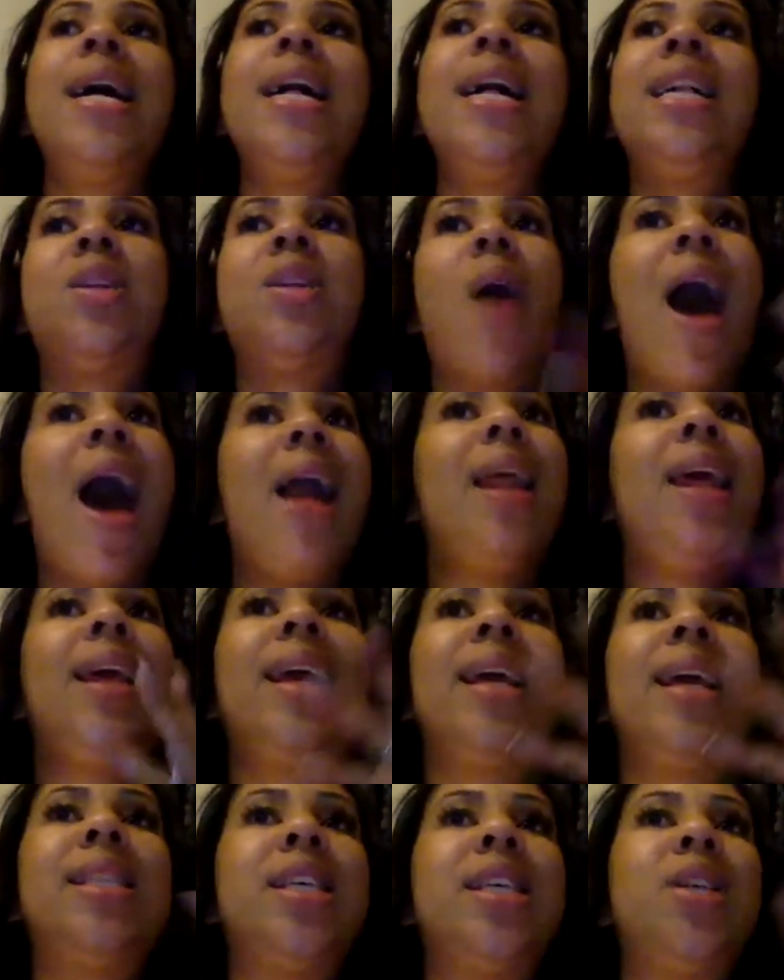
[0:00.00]
So I didn't
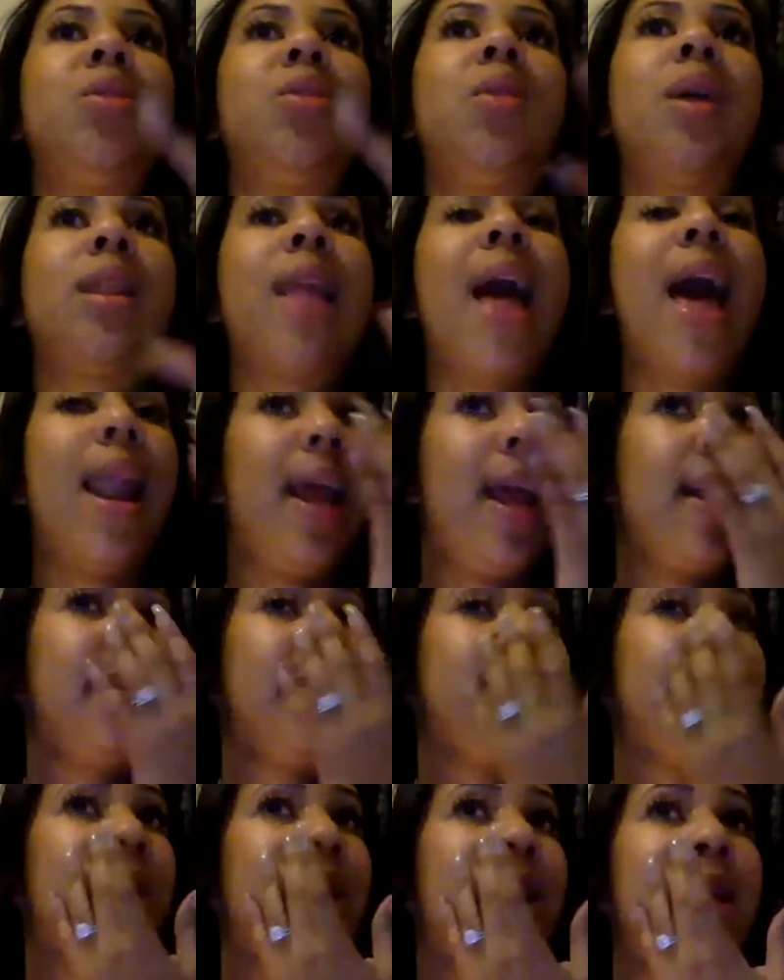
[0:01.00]
get to do a lot of
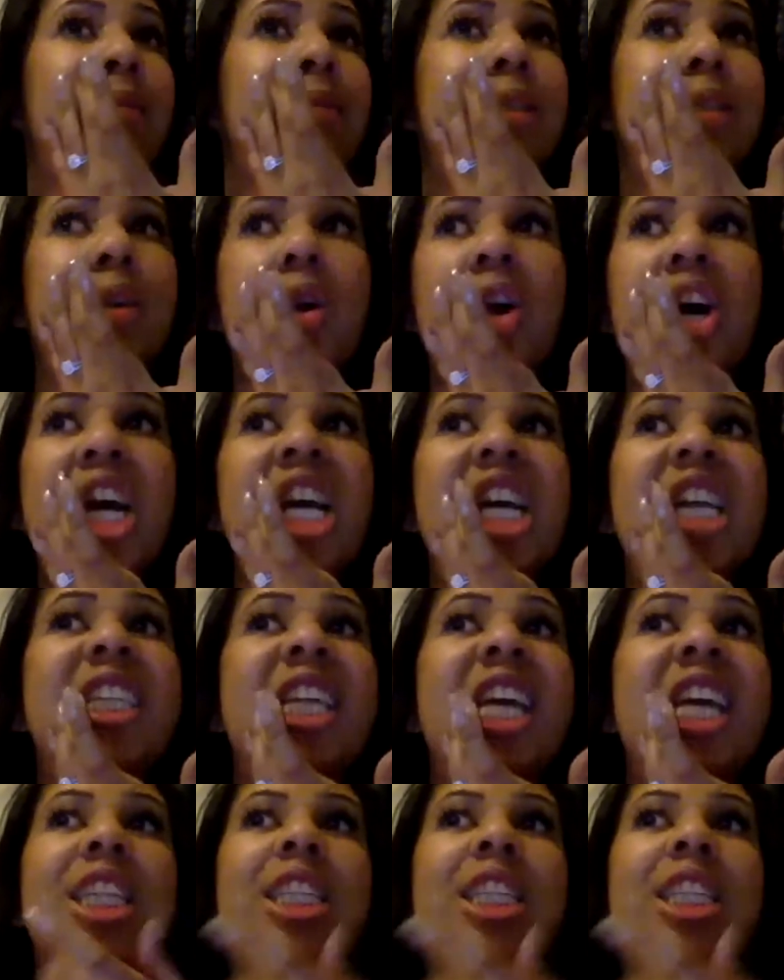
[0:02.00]
Instagram stories.